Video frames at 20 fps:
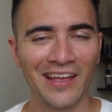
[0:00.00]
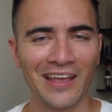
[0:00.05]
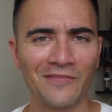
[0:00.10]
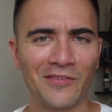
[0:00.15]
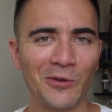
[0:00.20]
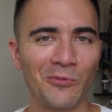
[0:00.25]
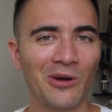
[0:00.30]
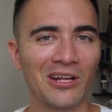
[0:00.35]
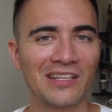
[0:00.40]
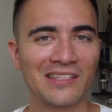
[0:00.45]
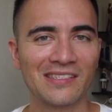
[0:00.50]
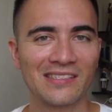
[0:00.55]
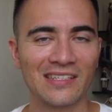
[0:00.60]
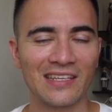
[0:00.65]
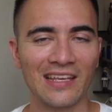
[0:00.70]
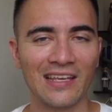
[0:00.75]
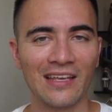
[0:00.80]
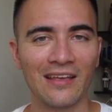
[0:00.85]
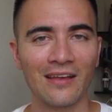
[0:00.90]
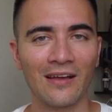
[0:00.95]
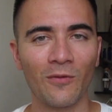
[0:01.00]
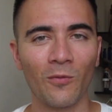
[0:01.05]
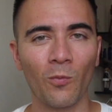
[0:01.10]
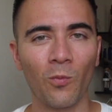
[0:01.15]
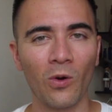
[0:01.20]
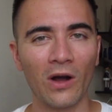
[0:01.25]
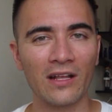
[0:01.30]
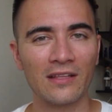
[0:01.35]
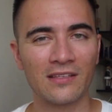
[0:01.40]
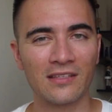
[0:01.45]
If you want to see
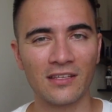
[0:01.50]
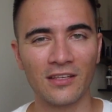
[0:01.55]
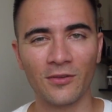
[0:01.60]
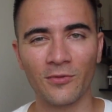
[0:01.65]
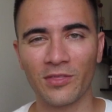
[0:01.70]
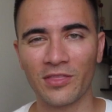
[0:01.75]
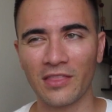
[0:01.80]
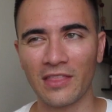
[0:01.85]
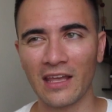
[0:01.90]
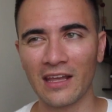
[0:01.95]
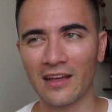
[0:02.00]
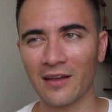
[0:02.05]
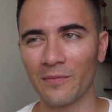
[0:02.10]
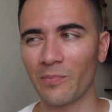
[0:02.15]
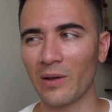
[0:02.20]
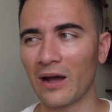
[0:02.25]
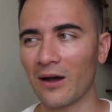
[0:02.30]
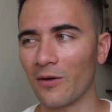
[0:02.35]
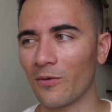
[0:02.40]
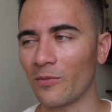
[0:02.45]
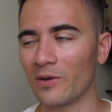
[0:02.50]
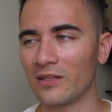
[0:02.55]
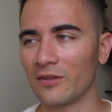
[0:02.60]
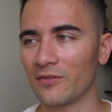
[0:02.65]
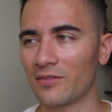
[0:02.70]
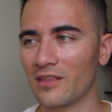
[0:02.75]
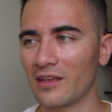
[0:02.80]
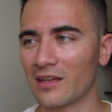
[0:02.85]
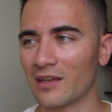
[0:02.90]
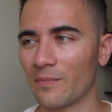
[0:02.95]
what you think about when you
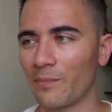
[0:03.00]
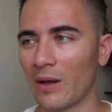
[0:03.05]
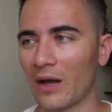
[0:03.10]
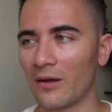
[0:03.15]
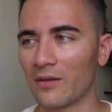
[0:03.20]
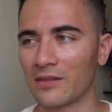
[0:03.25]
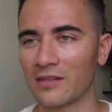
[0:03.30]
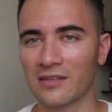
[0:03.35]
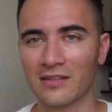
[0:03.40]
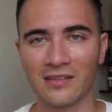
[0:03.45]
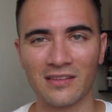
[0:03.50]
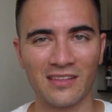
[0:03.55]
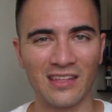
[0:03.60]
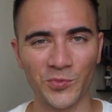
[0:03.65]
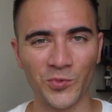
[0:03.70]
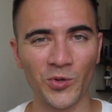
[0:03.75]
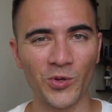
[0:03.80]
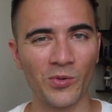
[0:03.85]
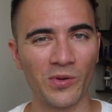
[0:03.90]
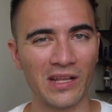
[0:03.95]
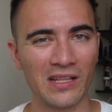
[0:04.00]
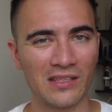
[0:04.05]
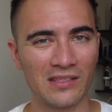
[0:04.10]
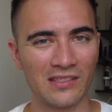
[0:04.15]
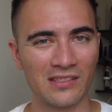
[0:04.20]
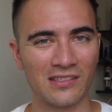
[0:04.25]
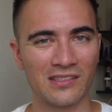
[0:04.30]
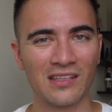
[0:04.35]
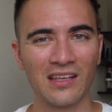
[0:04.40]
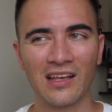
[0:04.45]
think about
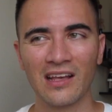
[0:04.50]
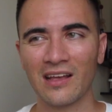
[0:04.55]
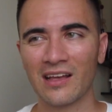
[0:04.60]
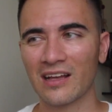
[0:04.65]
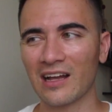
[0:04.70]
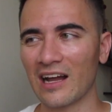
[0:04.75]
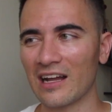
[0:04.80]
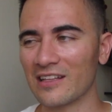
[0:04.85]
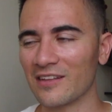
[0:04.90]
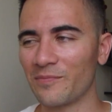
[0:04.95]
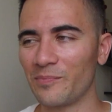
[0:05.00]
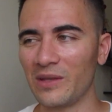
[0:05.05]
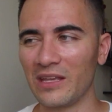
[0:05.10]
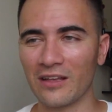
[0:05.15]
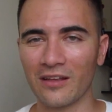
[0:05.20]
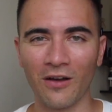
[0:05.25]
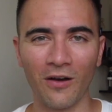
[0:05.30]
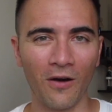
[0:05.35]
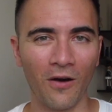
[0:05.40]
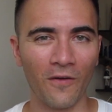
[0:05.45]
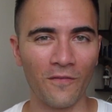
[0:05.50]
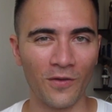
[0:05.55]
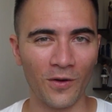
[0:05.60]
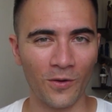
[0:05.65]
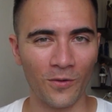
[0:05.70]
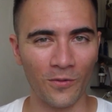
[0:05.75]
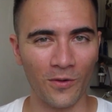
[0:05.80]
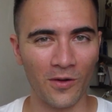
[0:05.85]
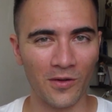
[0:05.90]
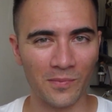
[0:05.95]
ruins kind of being
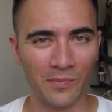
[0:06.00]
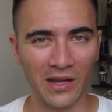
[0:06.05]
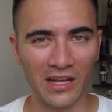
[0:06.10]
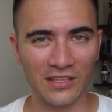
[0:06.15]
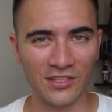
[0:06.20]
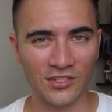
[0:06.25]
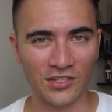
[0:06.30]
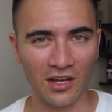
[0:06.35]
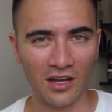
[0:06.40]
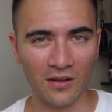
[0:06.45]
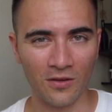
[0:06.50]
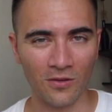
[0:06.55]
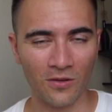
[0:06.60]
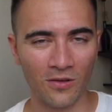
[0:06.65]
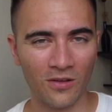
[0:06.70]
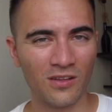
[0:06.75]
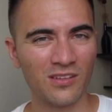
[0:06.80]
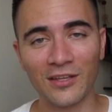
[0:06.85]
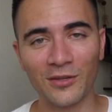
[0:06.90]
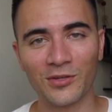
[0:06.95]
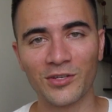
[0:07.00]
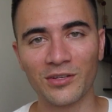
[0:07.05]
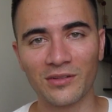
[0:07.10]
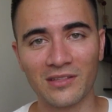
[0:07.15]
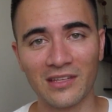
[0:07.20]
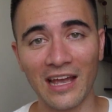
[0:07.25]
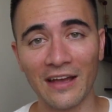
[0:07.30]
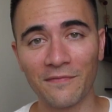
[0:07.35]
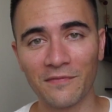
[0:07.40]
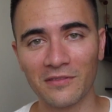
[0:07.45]
overgrown by jungle, you should
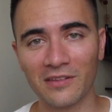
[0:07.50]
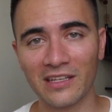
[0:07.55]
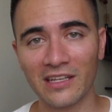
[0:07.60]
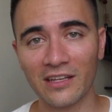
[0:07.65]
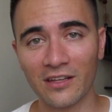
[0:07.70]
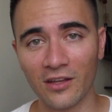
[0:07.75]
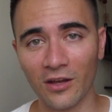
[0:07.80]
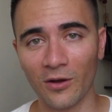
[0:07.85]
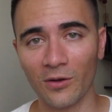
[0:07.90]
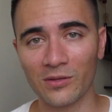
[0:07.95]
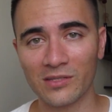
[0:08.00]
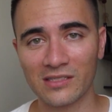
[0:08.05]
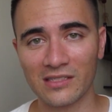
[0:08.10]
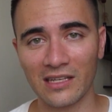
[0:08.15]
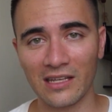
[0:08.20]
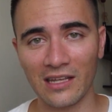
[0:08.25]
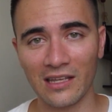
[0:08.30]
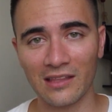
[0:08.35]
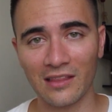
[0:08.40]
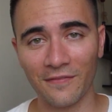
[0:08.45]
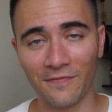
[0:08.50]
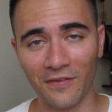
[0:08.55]
definitely go see the